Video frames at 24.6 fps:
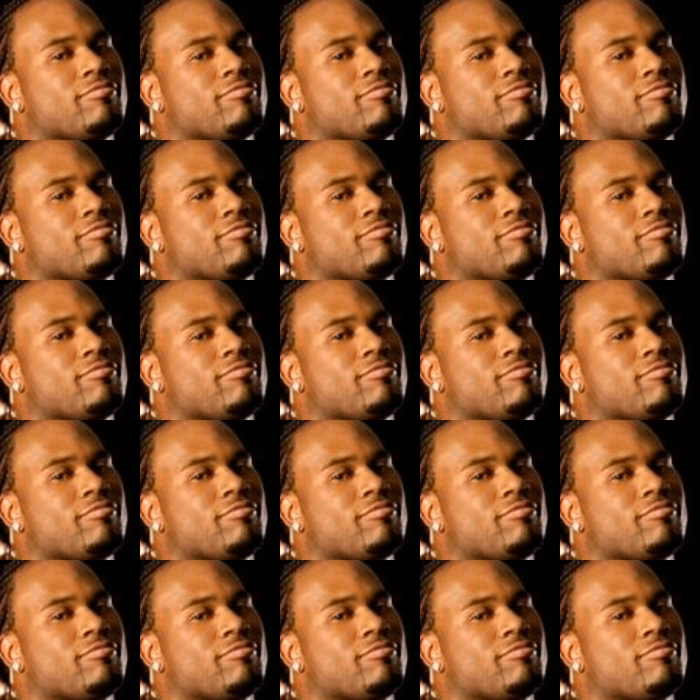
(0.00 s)

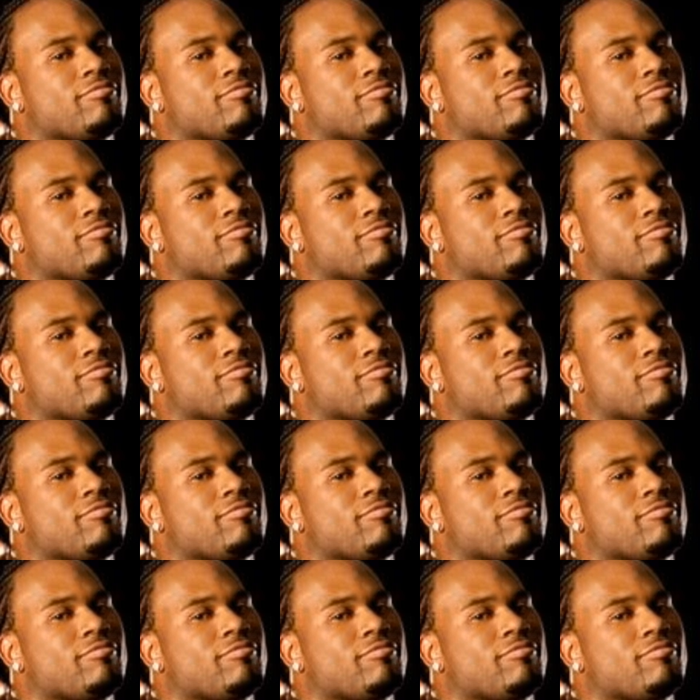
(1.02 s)

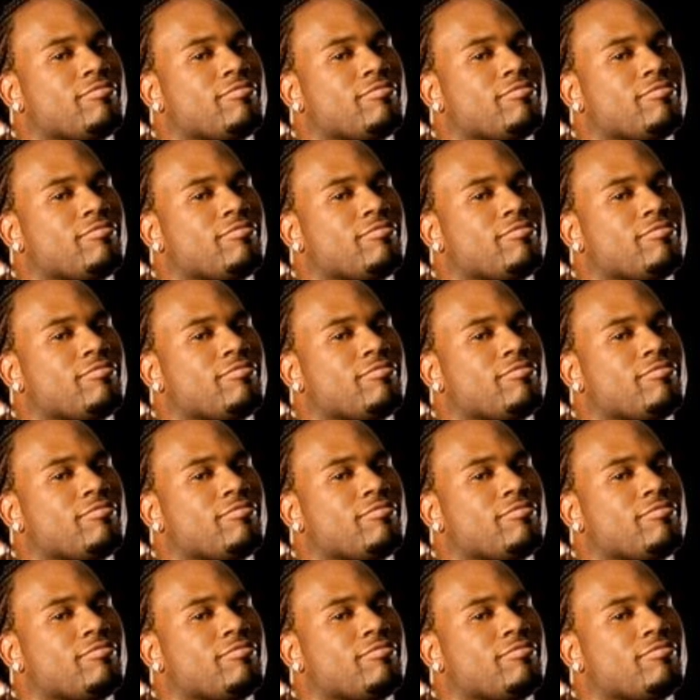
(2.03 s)

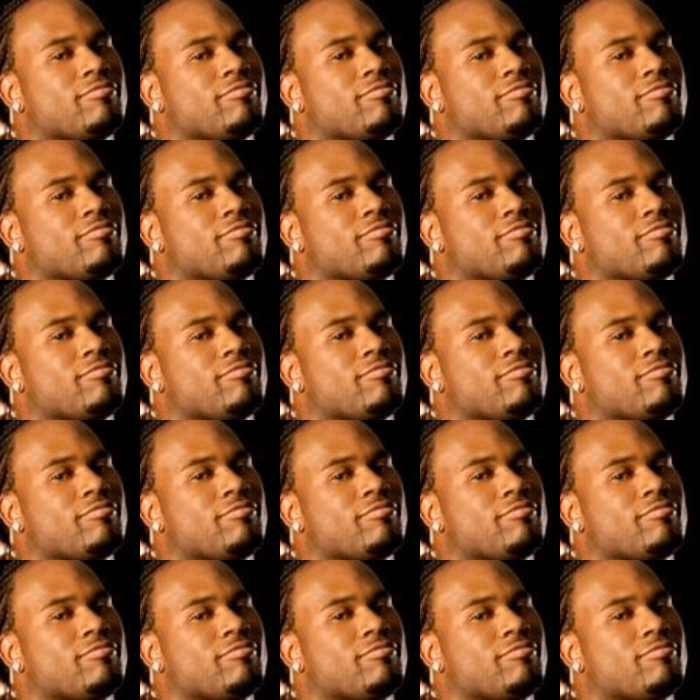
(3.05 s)

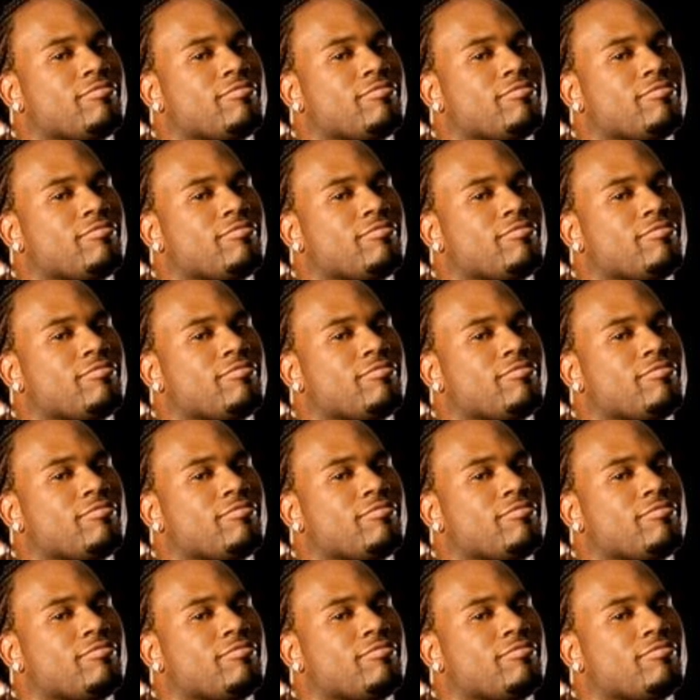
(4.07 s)

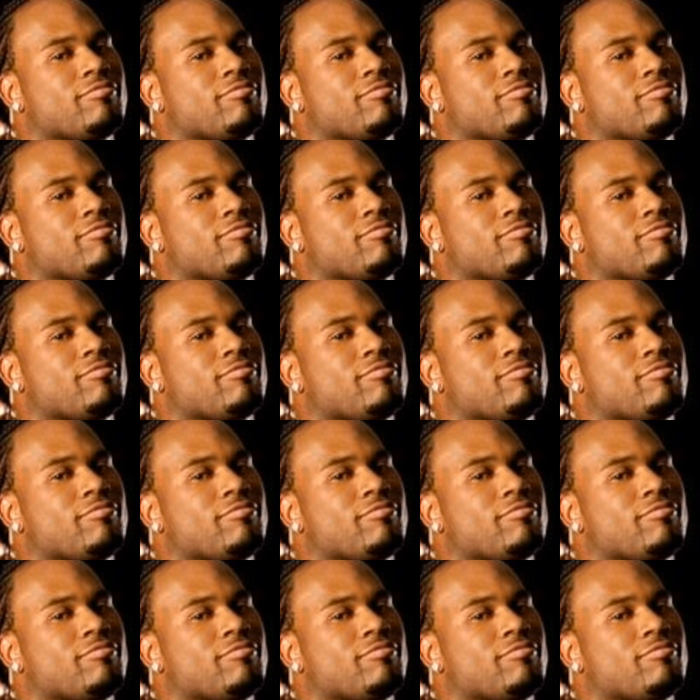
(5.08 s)
(no lip movement)